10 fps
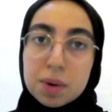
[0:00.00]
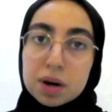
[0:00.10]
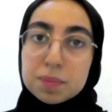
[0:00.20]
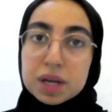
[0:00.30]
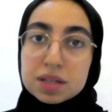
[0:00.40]

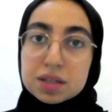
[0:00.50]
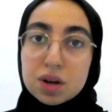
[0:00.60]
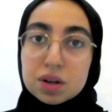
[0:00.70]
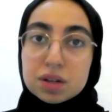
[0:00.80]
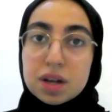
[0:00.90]
are based
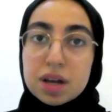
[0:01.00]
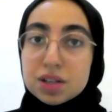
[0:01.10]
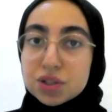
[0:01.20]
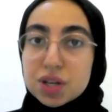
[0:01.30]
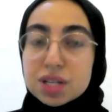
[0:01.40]
on uh,
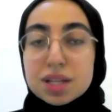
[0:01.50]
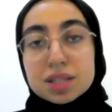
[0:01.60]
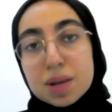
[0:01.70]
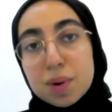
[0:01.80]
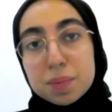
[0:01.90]
interest and
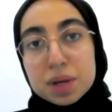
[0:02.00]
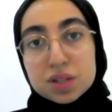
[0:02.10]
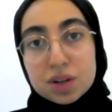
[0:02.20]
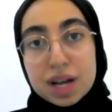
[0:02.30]
some are based on